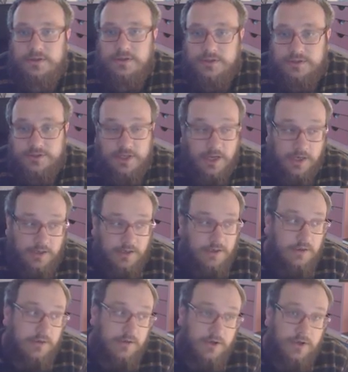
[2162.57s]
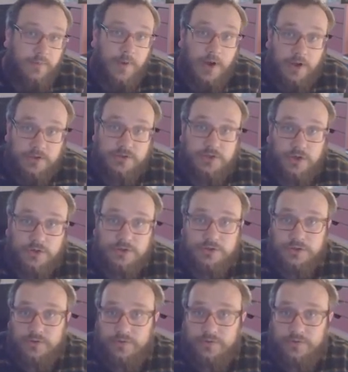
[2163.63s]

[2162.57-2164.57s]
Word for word: like command console